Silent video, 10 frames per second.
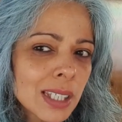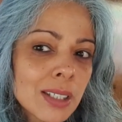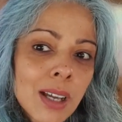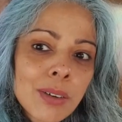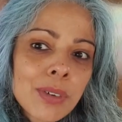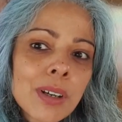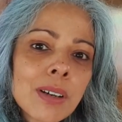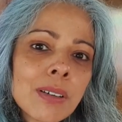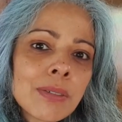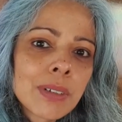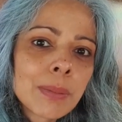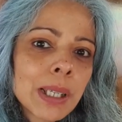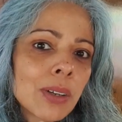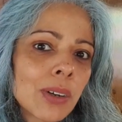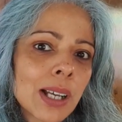ticked over for
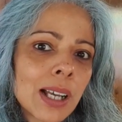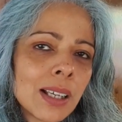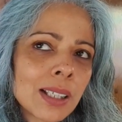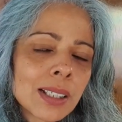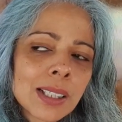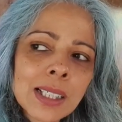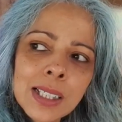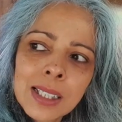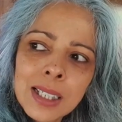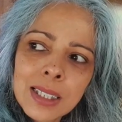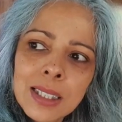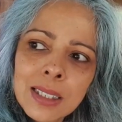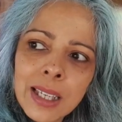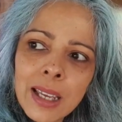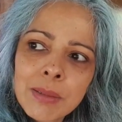a bit longer,
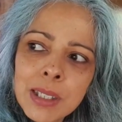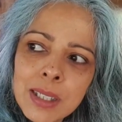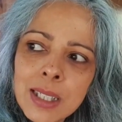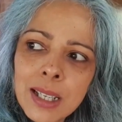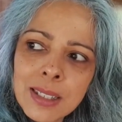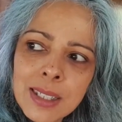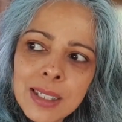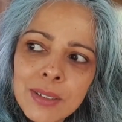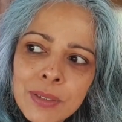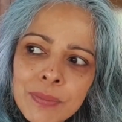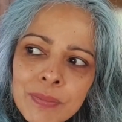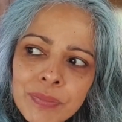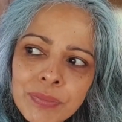and then came to a standstill.